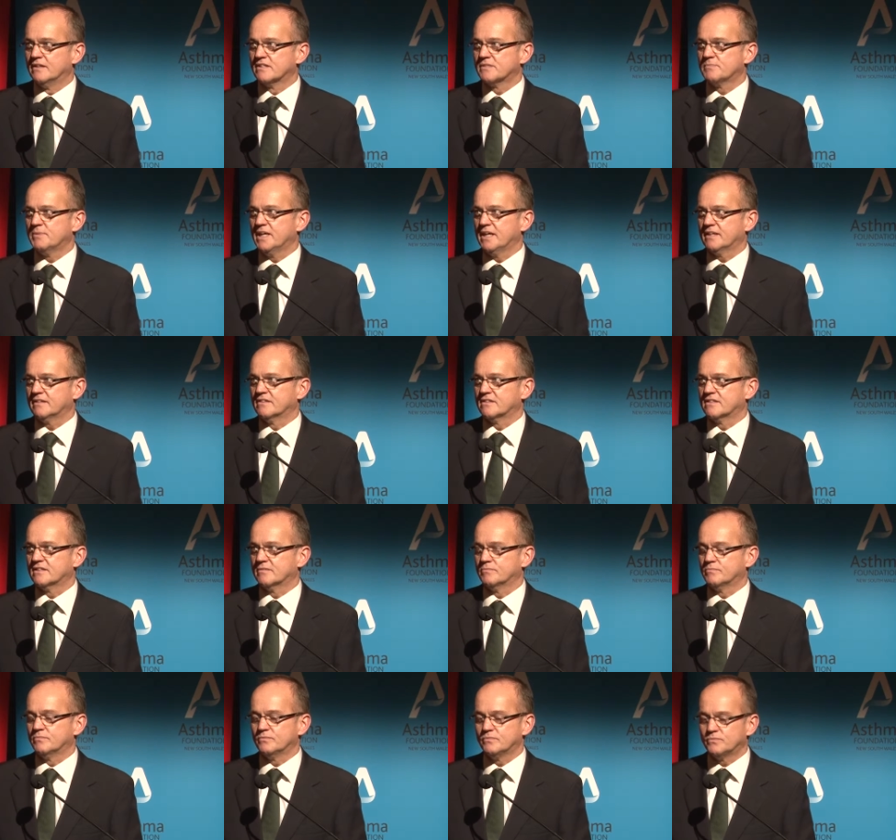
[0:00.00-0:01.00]
this
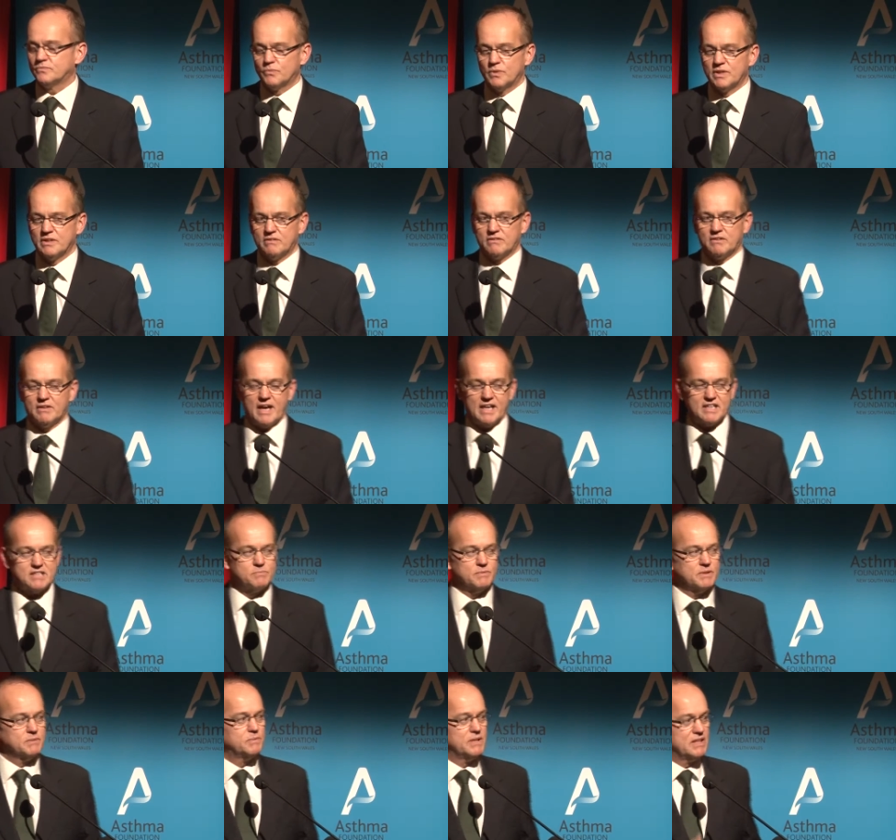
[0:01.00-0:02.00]
partnership with
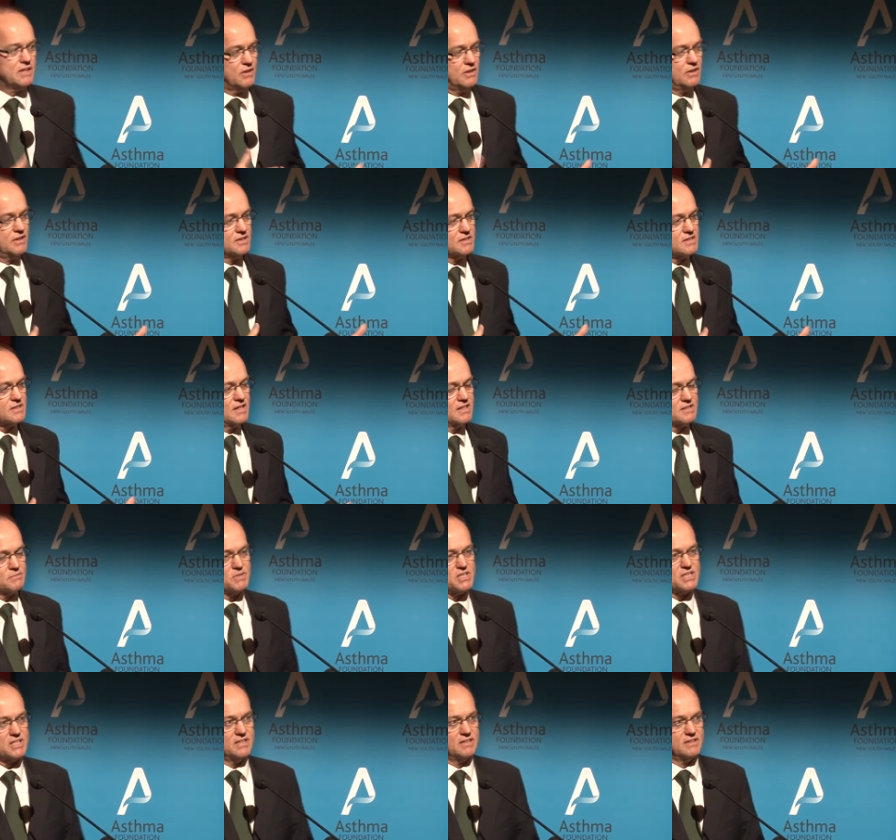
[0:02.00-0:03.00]
asthma because, as
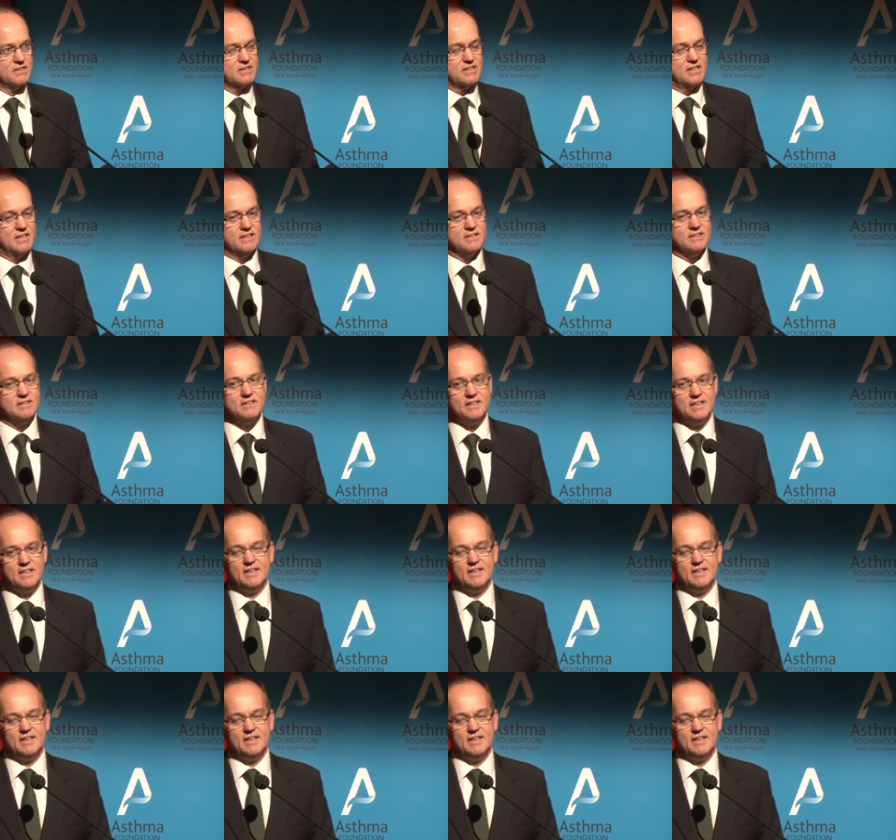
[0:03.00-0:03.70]
Michelle said,